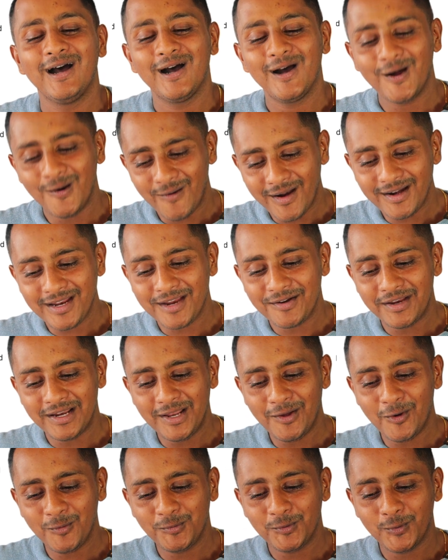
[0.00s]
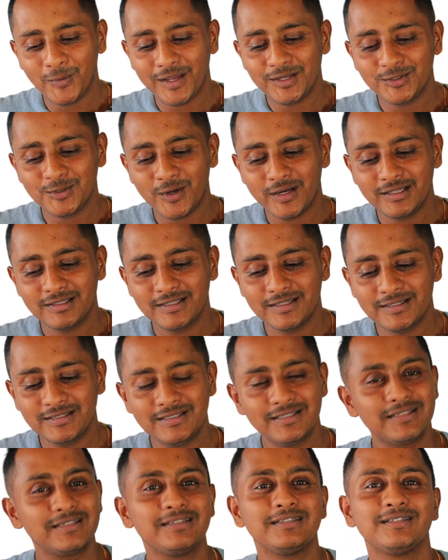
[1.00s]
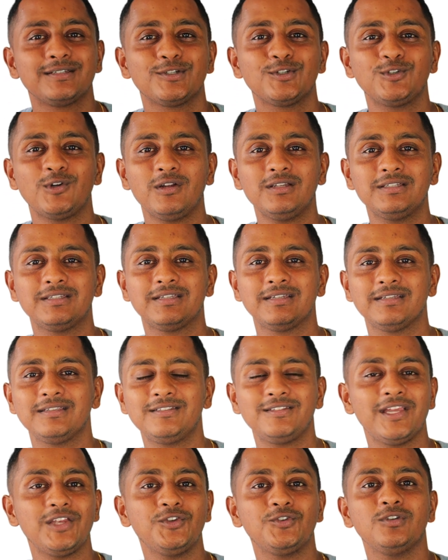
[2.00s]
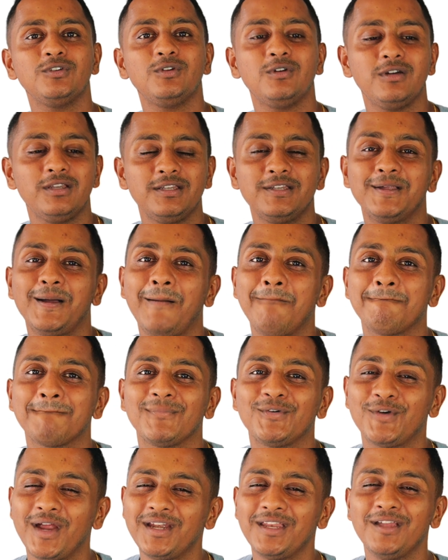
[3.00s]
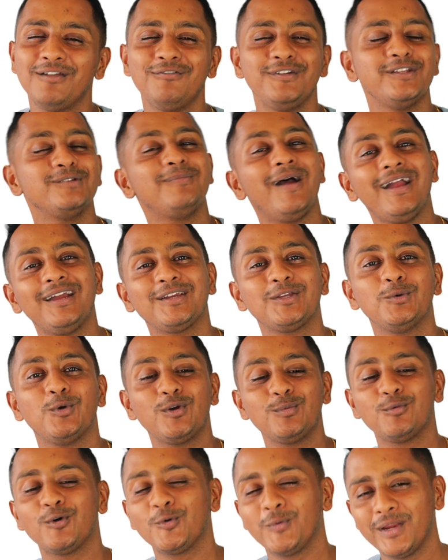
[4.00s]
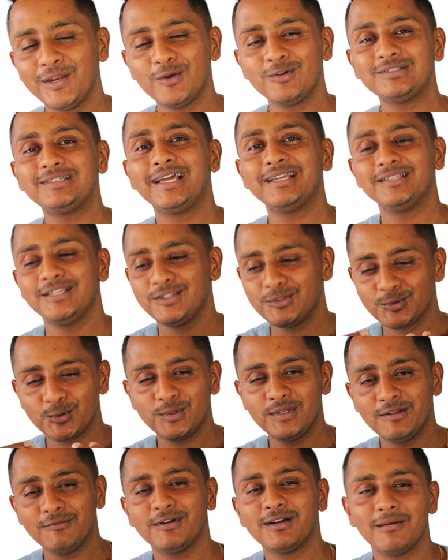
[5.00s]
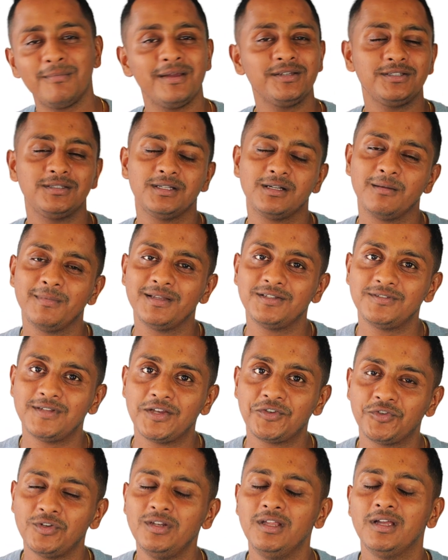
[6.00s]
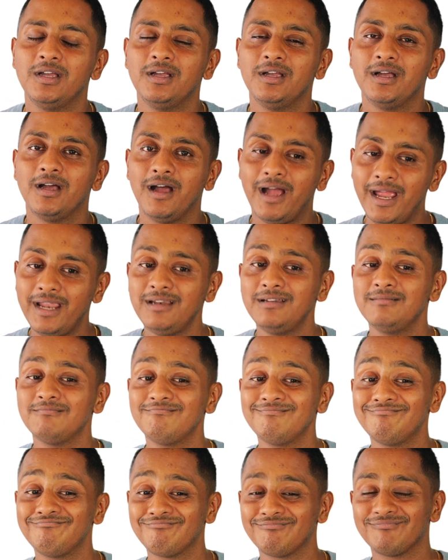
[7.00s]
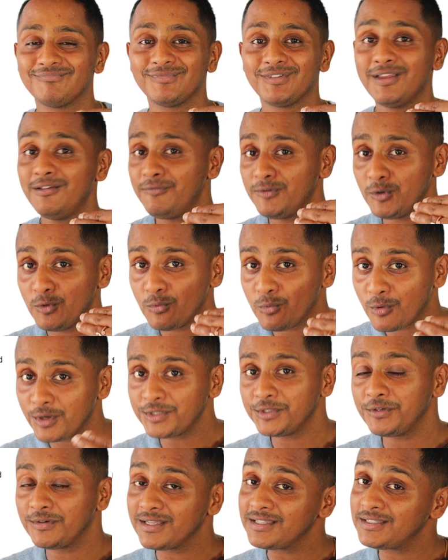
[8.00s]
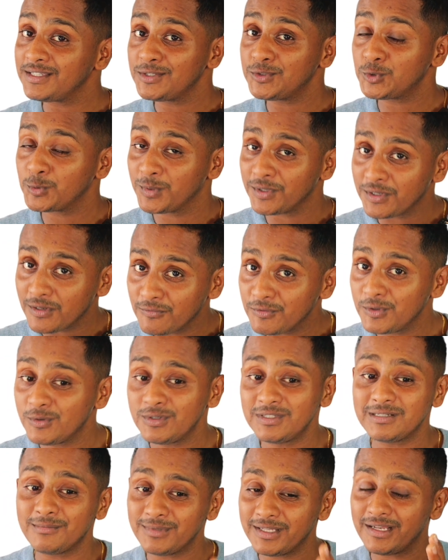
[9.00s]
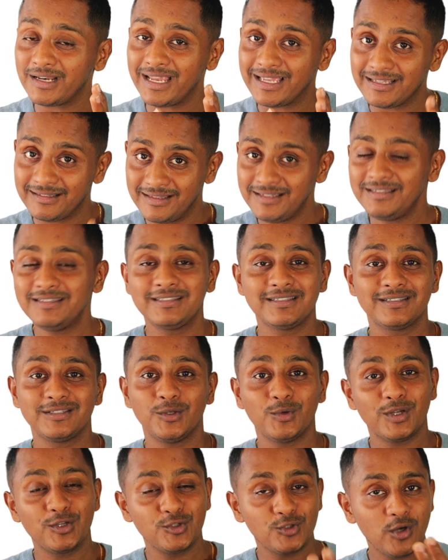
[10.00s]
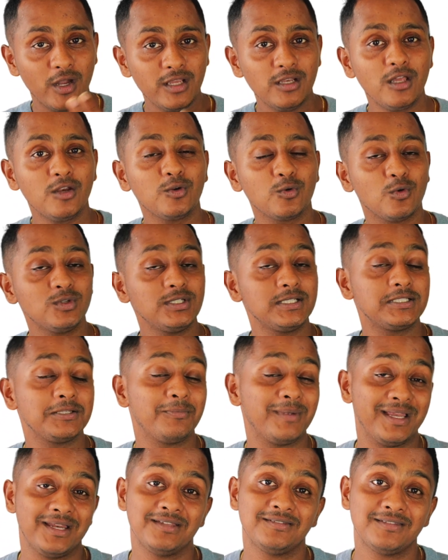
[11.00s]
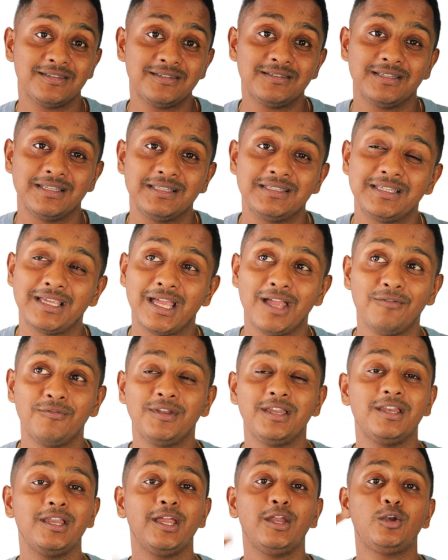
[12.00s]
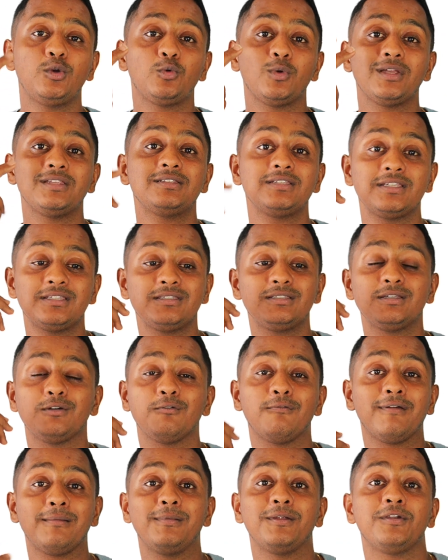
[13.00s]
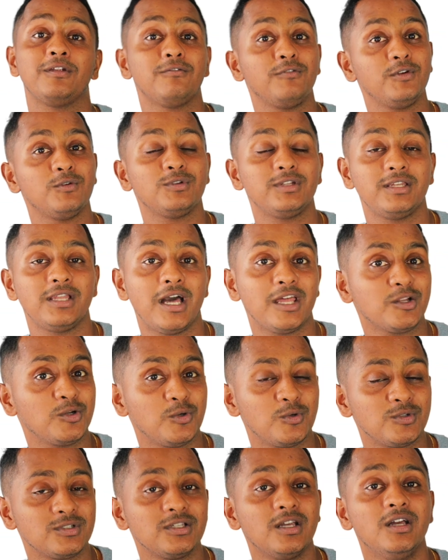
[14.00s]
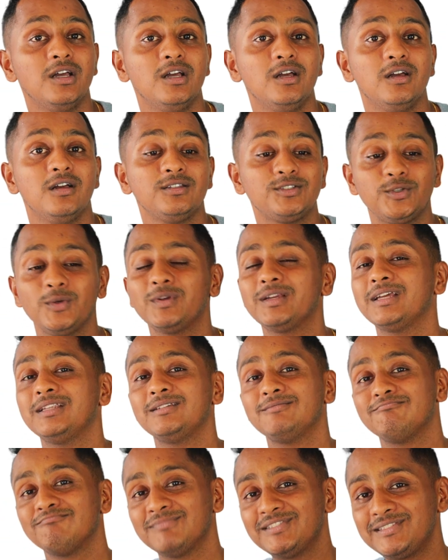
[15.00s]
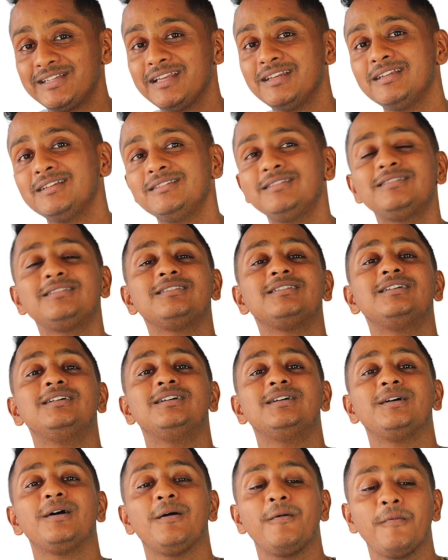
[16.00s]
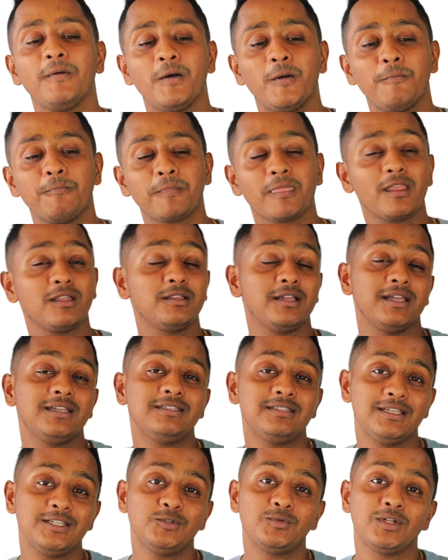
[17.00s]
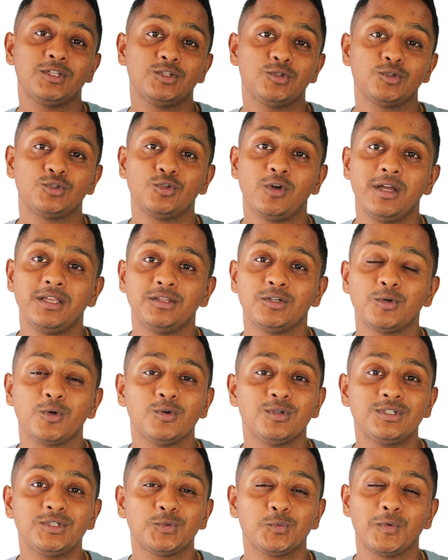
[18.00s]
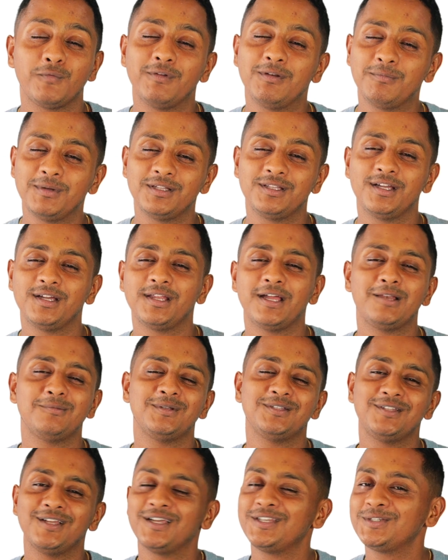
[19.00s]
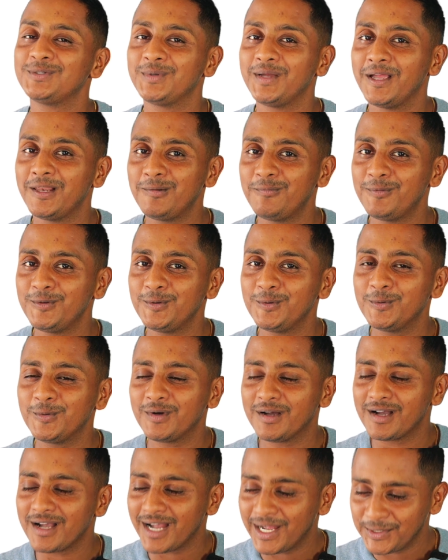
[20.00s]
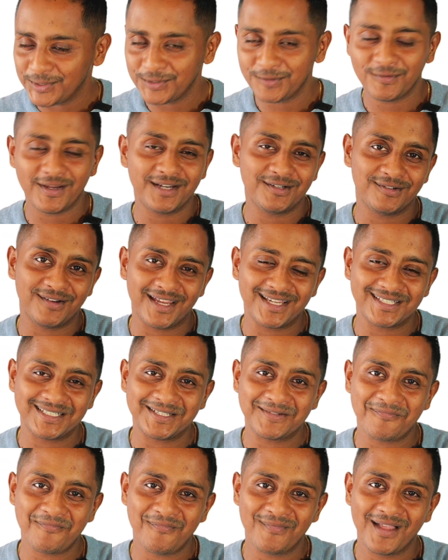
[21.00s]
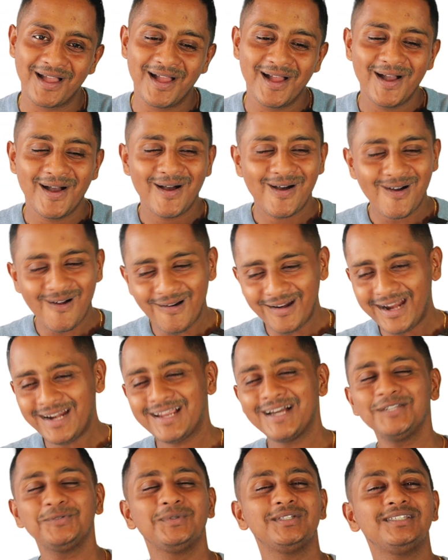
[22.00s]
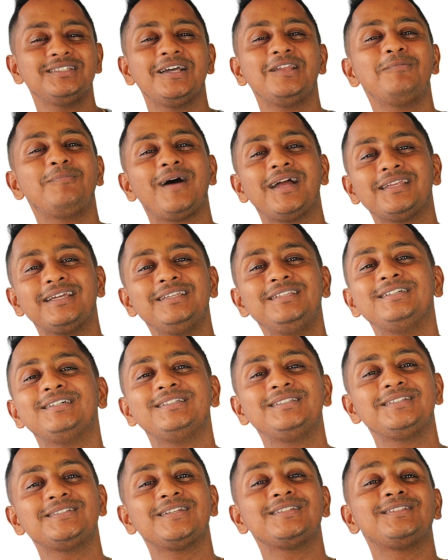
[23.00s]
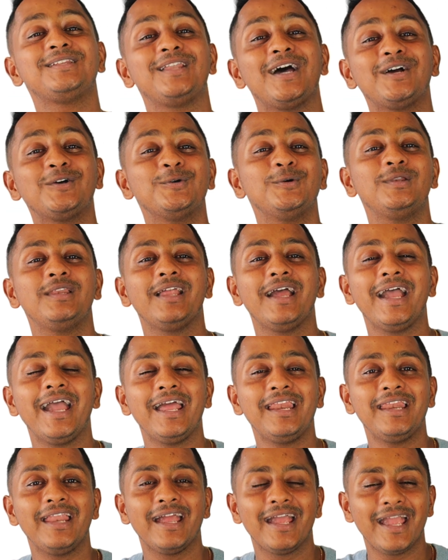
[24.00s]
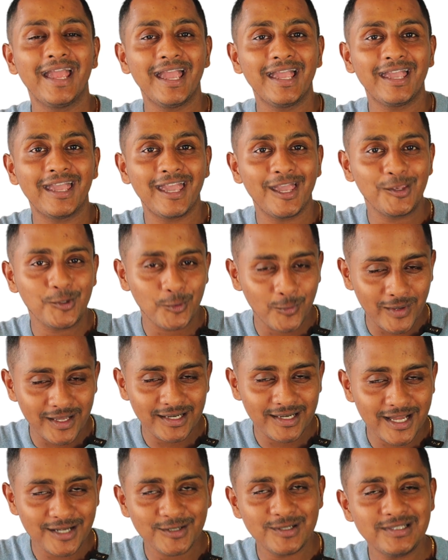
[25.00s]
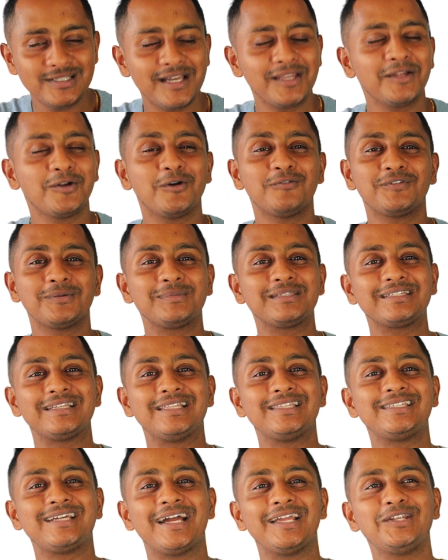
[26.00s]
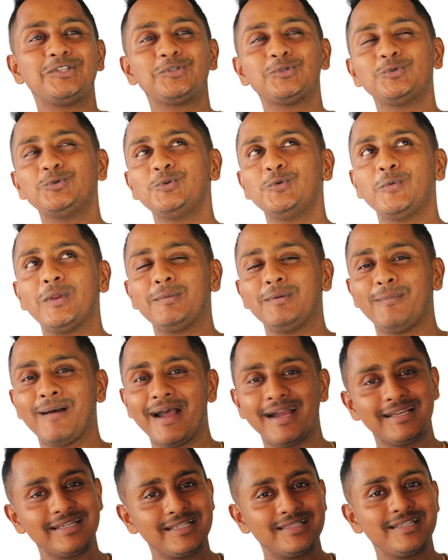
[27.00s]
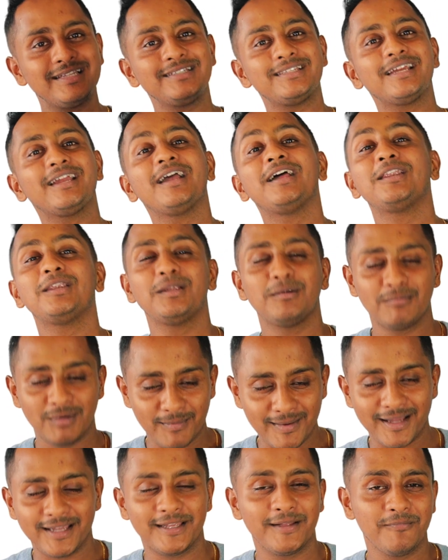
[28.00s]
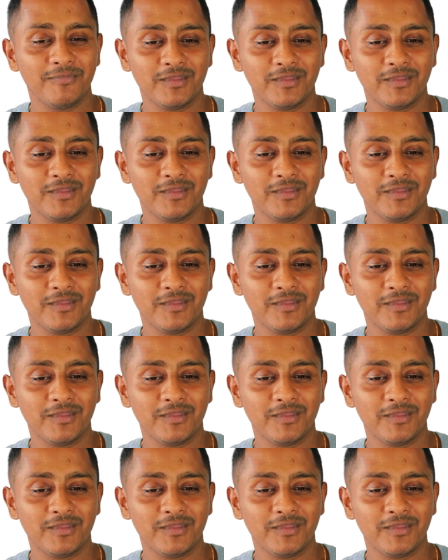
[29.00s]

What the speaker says: Alright, I really hope you enjoyed this short session on writing feedback. You want more videos like this, do leave a comment in the comment section. And if you want your essays to be reviewed, something like this, you can join our course. It's a paid assistance. Every day 2 essays will be reviewed in our course. So you can send us the essays when you join the course. We will be there, I'll be there to help you, guide in the right direction. Alright guys, with this I'll park it here. This is Nakul, Nakul, Nakul signing off from Skills IELTS. Soon we'll be back. Till then, take care. Bye-bye.